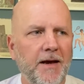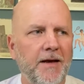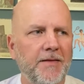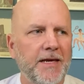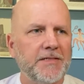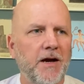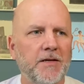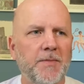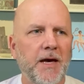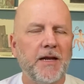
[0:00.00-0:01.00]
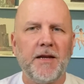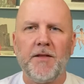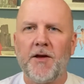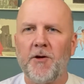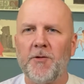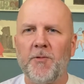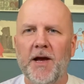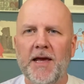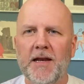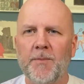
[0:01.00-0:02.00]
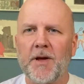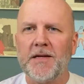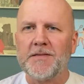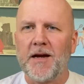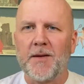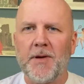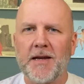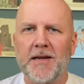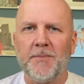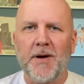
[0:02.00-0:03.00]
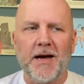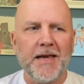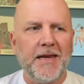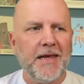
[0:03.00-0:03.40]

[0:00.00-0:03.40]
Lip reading: They talked about it in their own way, and I'm going to talk about it in mine.